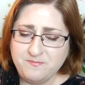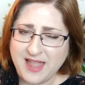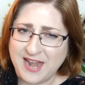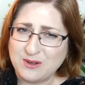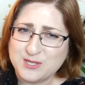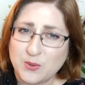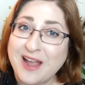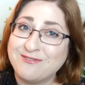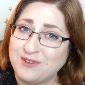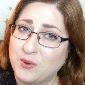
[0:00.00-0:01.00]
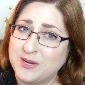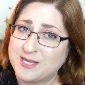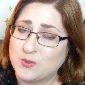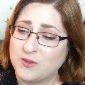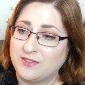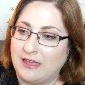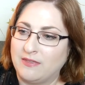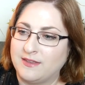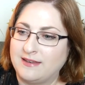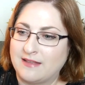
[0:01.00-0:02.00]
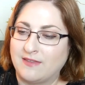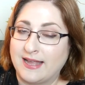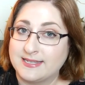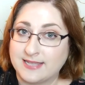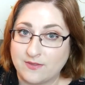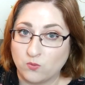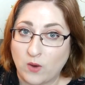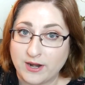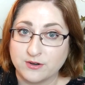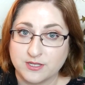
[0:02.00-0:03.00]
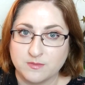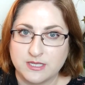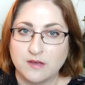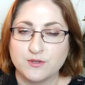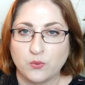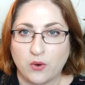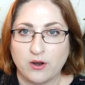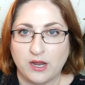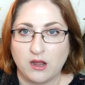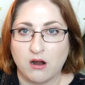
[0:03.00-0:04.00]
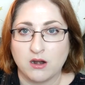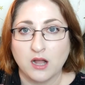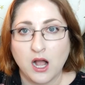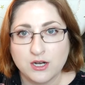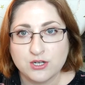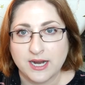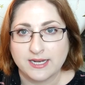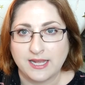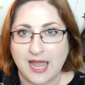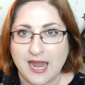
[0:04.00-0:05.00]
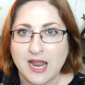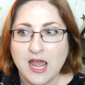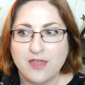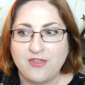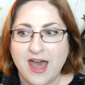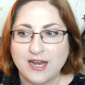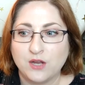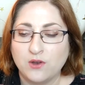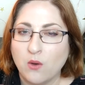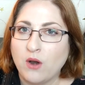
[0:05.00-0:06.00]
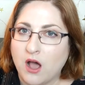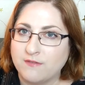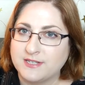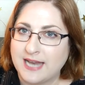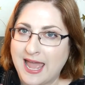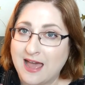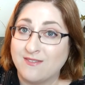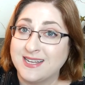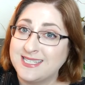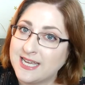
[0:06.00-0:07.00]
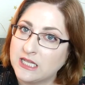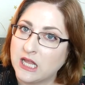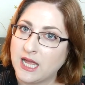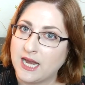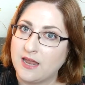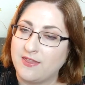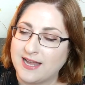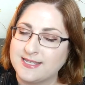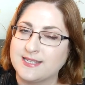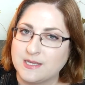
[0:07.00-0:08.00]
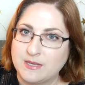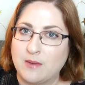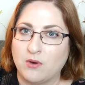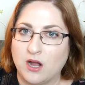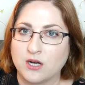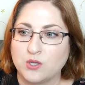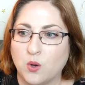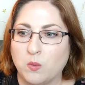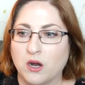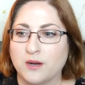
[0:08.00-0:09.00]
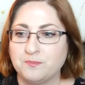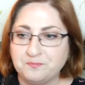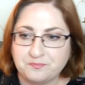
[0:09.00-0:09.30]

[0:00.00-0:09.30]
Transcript: And also I've noticed with like the deadlines that writers themselves who already are in contract get, that you don't often have a deadline that's in September, October,